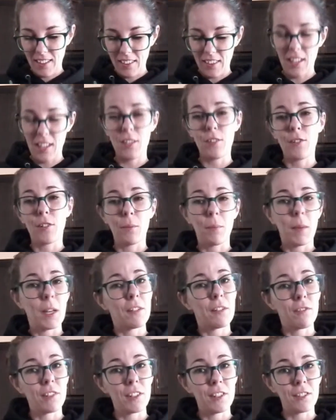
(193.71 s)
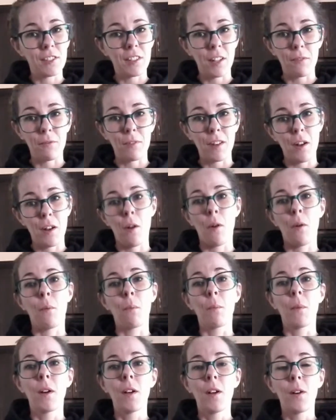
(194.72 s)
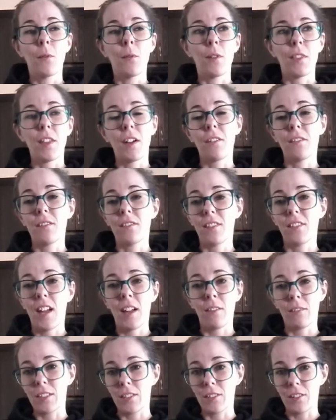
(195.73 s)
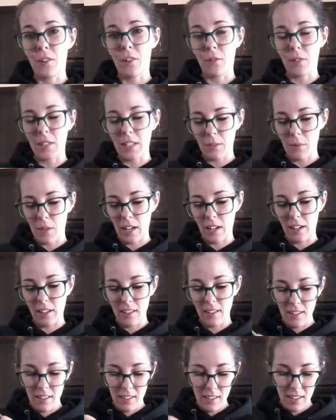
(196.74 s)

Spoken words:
that you can make for yourself at home without having to go anywhere.